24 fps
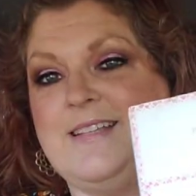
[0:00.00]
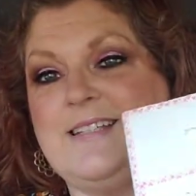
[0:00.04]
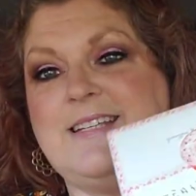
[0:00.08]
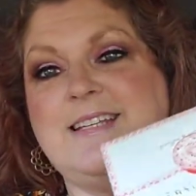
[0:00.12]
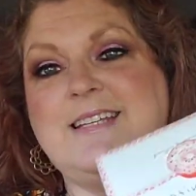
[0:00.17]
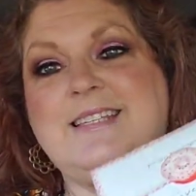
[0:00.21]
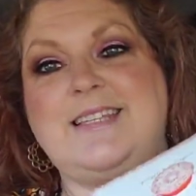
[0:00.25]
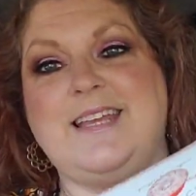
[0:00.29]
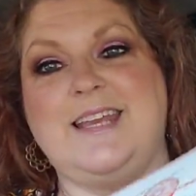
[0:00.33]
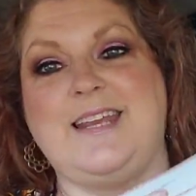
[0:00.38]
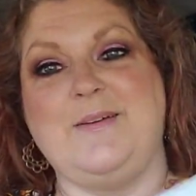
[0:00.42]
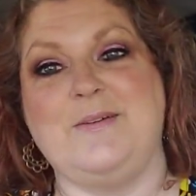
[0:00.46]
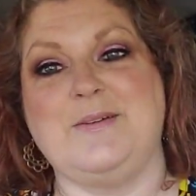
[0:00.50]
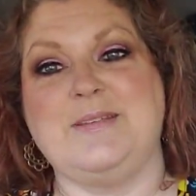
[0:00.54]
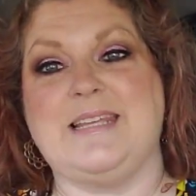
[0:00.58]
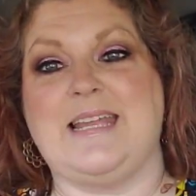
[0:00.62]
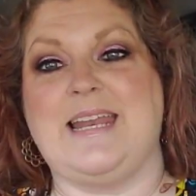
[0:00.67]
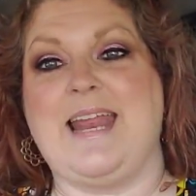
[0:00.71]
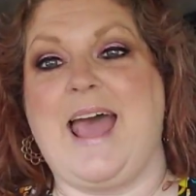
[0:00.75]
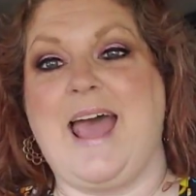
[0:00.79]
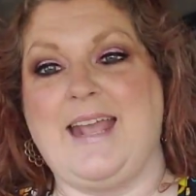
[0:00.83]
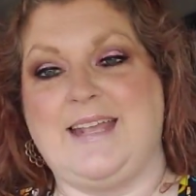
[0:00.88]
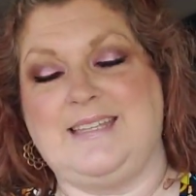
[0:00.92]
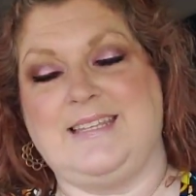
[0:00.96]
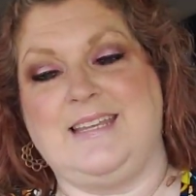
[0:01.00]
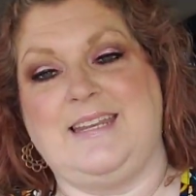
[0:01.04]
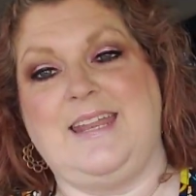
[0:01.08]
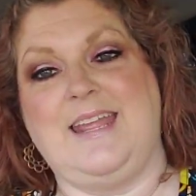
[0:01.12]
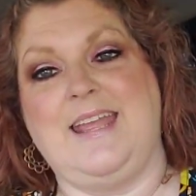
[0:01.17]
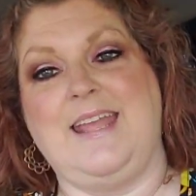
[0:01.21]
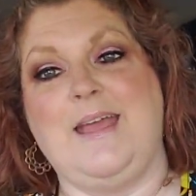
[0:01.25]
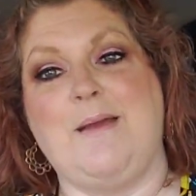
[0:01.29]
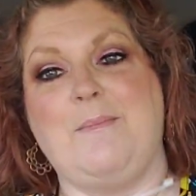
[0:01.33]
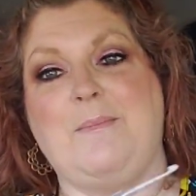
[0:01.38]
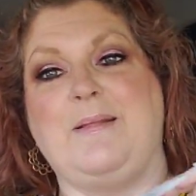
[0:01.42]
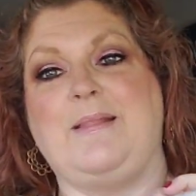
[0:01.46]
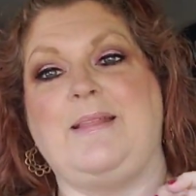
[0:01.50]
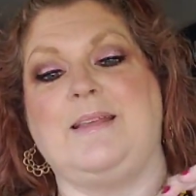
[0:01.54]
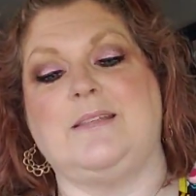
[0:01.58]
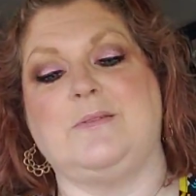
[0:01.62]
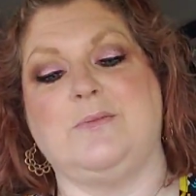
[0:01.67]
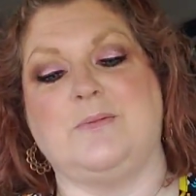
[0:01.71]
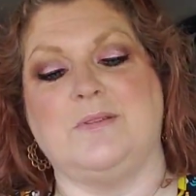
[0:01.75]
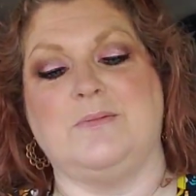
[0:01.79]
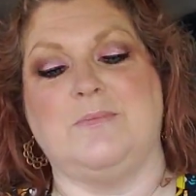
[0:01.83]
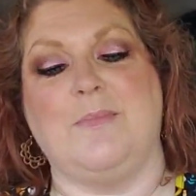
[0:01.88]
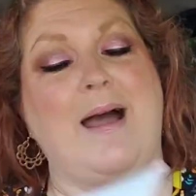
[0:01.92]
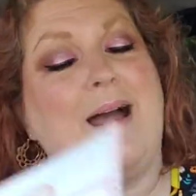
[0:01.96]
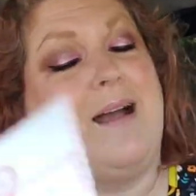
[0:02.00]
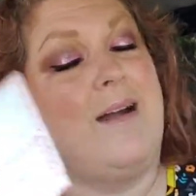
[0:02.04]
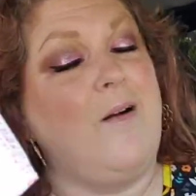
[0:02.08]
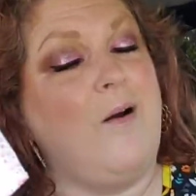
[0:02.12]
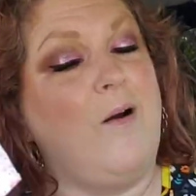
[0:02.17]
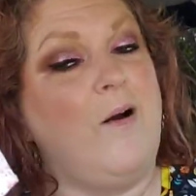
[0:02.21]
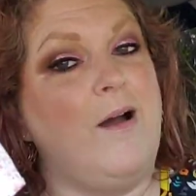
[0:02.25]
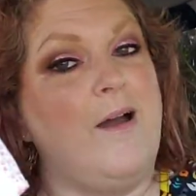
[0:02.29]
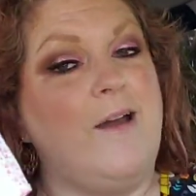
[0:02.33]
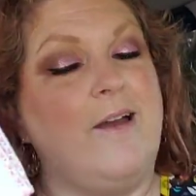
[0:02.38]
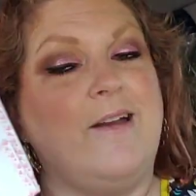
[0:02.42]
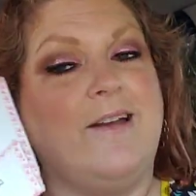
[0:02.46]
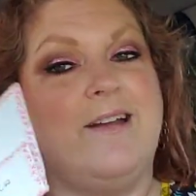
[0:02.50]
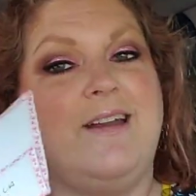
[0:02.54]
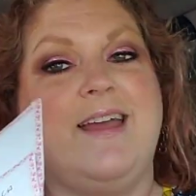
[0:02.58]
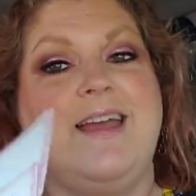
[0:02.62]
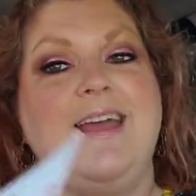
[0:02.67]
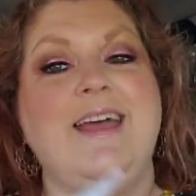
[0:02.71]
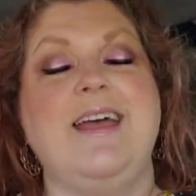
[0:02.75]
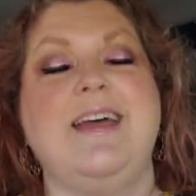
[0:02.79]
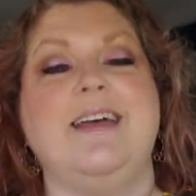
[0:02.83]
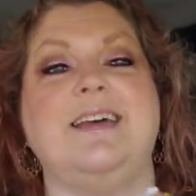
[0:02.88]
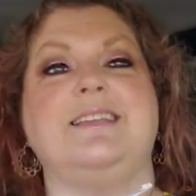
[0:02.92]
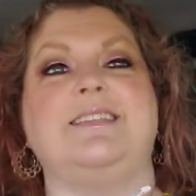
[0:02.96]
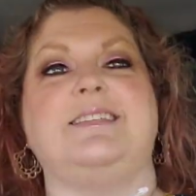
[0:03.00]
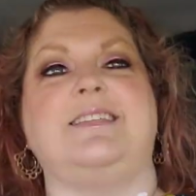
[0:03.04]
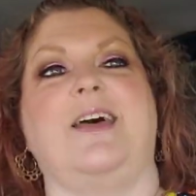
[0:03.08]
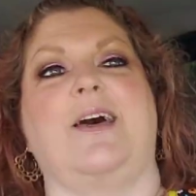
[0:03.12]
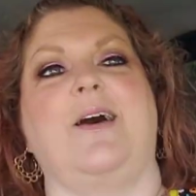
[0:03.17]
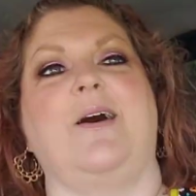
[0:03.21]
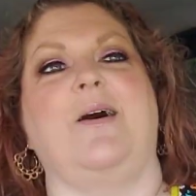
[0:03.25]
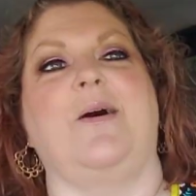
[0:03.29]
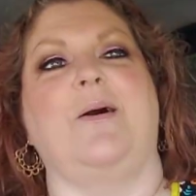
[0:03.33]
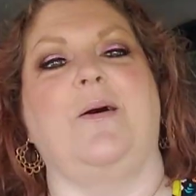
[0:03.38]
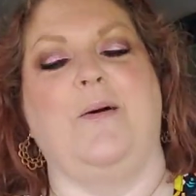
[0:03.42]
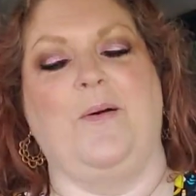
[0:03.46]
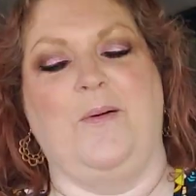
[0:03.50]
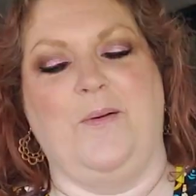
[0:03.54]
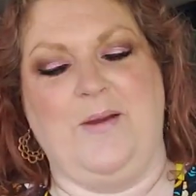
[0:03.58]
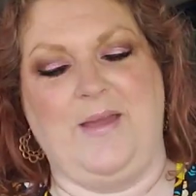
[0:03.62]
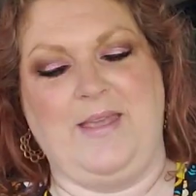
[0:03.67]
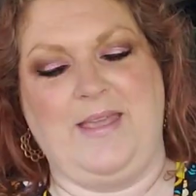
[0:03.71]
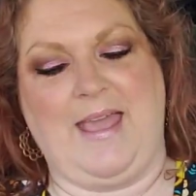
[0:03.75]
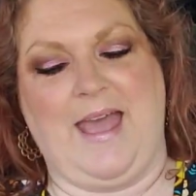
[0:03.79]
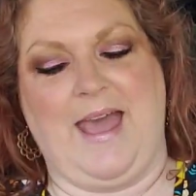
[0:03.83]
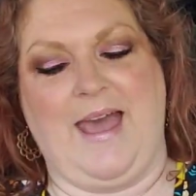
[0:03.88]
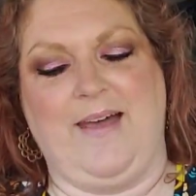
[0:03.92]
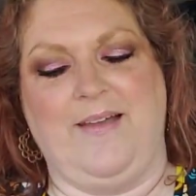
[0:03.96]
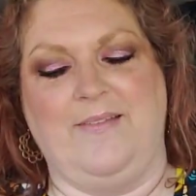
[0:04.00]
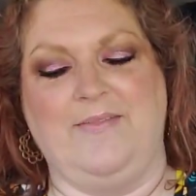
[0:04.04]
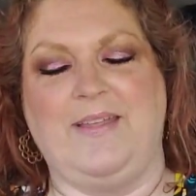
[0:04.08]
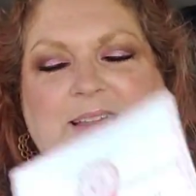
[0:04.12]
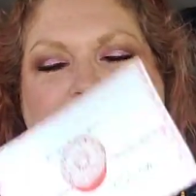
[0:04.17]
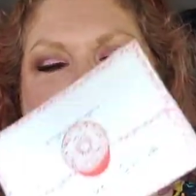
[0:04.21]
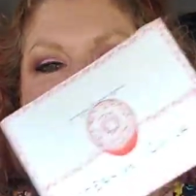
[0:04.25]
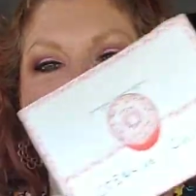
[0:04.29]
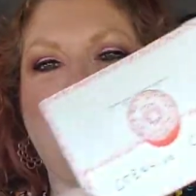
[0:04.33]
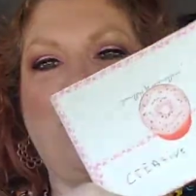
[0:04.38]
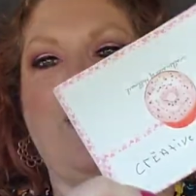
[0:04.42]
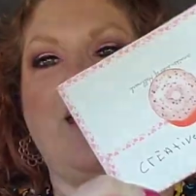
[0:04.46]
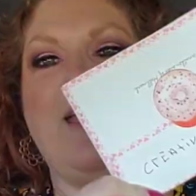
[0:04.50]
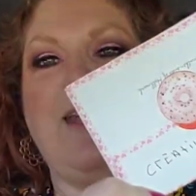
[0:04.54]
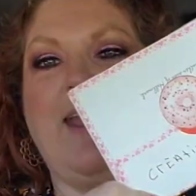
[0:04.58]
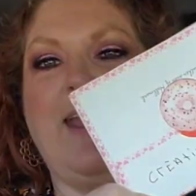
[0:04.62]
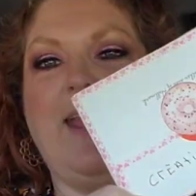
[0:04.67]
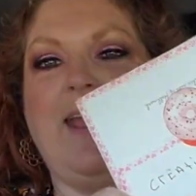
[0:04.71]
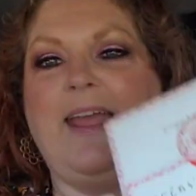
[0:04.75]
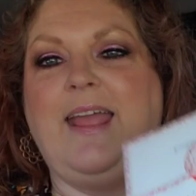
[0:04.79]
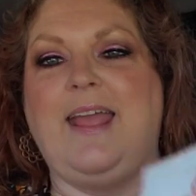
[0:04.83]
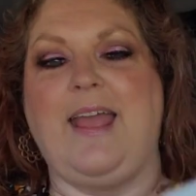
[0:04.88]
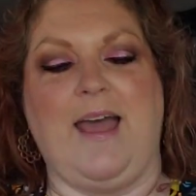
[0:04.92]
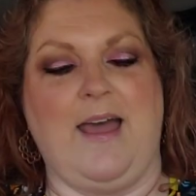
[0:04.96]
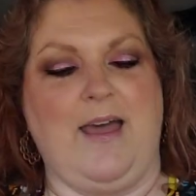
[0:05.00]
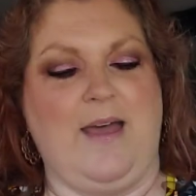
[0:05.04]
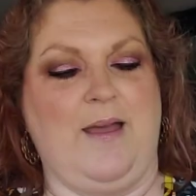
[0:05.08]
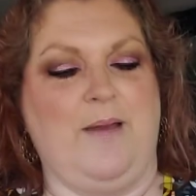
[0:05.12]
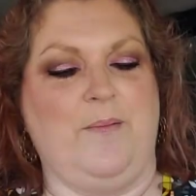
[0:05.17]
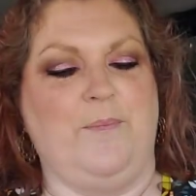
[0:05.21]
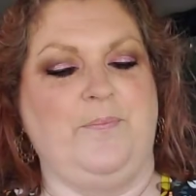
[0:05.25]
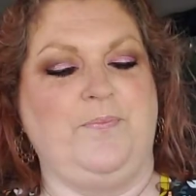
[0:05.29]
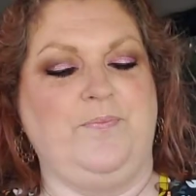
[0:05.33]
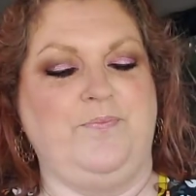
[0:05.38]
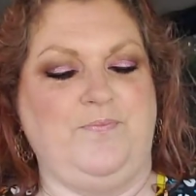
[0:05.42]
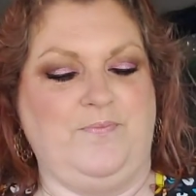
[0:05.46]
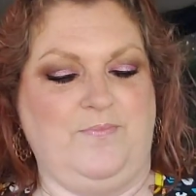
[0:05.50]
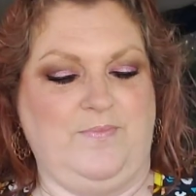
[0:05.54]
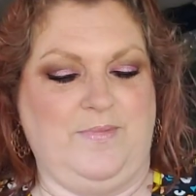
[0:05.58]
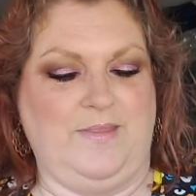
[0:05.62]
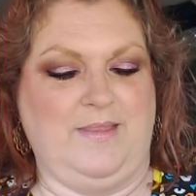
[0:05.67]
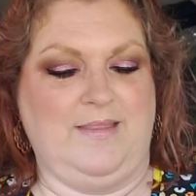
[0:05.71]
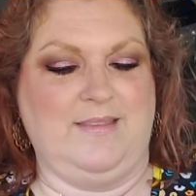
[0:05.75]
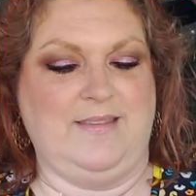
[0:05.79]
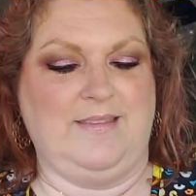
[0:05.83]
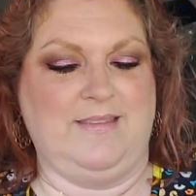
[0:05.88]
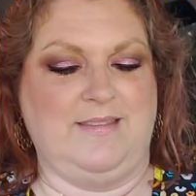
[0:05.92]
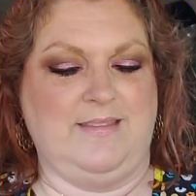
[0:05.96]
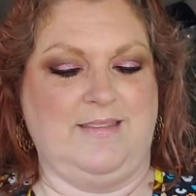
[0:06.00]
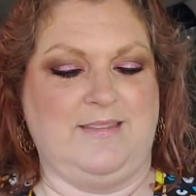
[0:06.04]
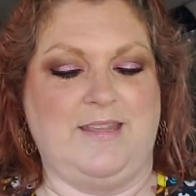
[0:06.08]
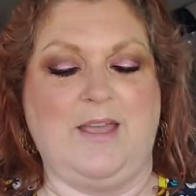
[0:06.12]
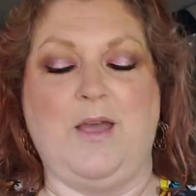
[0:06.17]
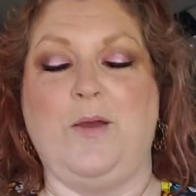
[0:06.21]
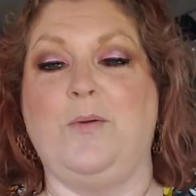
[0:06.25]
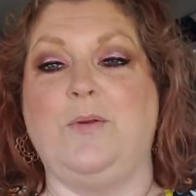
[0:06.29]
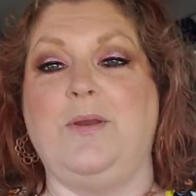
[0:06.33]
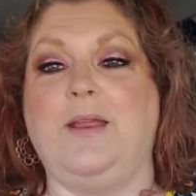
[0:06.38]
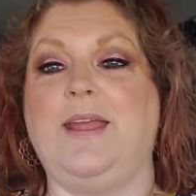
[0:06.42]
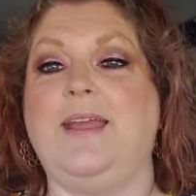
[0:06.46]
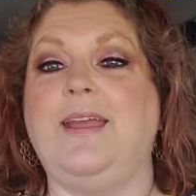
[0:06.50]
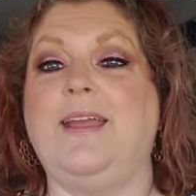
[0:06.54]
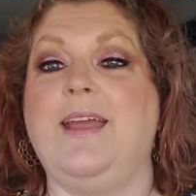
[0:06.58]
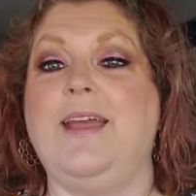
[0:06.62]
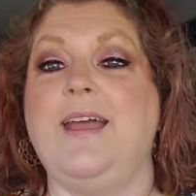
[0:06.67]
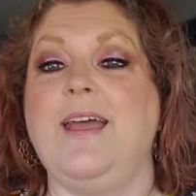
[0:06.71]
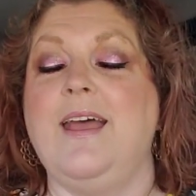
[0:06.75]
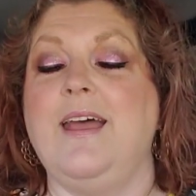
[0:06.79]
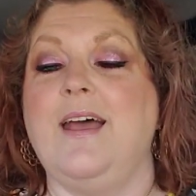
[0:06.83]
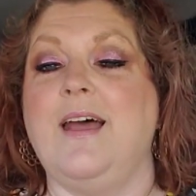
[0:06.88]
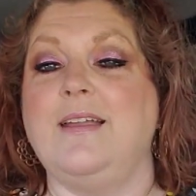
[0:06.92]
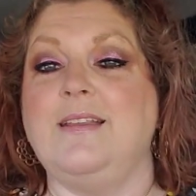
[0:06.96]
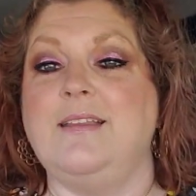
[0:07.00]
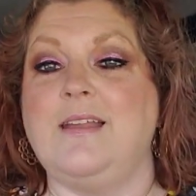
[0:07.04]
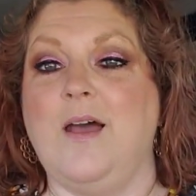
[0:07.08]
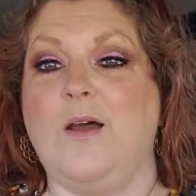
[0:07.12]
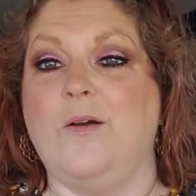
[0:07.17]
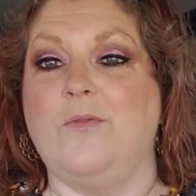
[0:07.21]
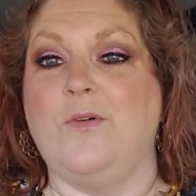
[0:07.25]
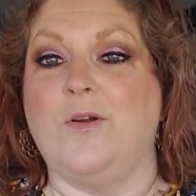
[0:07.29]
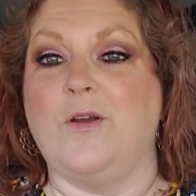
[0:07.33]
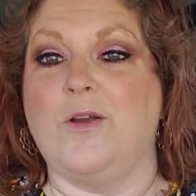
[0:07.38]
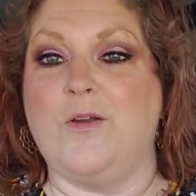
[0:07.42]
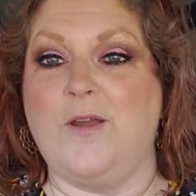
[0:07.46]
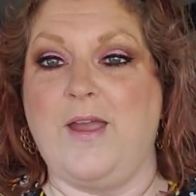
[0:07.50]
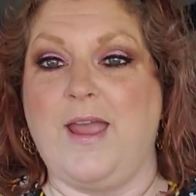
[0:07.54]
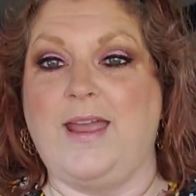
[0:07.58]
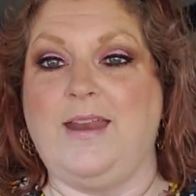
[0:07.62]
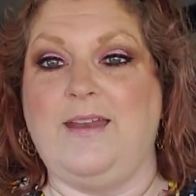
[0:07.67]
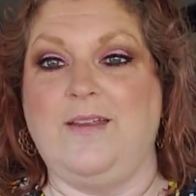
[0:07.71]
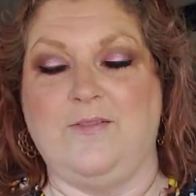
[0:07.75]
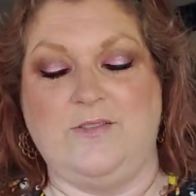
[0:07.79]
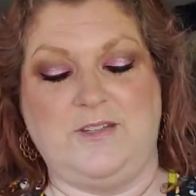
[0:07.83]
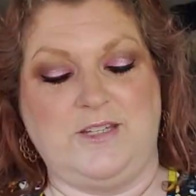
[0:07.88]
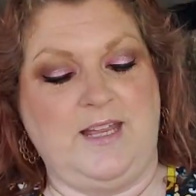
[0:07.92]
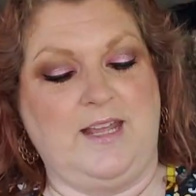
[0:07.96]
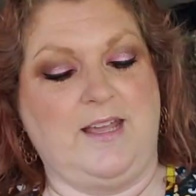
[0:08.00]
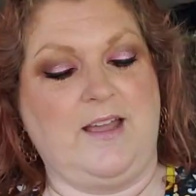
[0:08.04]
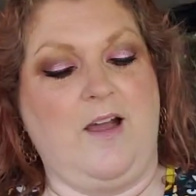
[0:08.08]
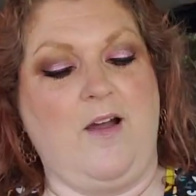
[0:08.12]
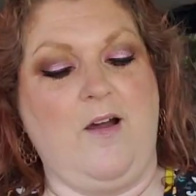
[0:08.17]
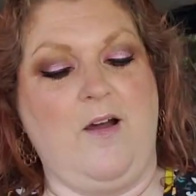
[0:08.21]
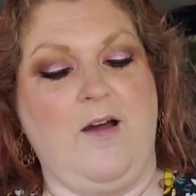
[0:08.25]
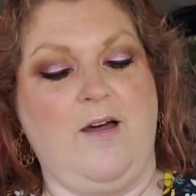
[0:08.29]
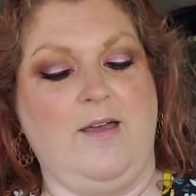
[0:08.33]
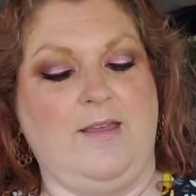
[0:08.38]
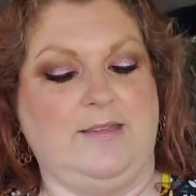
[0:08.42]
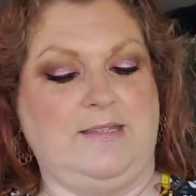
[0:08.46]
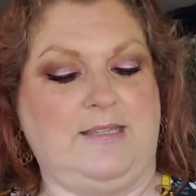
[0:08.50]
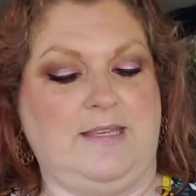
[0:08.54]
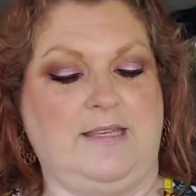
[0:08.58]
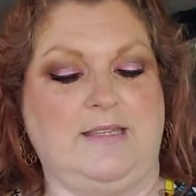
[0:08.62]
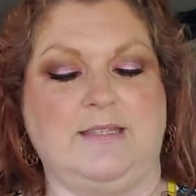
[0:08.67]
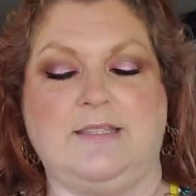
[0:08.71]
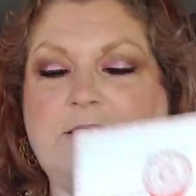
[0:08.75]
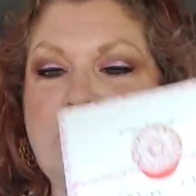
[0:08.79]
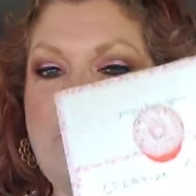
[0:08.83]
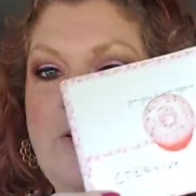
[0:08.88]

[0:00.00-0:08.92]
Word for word: She said it was an accident, but this was my card. So yeah, that's funny. Um, Tony over at Creative Chica Halls is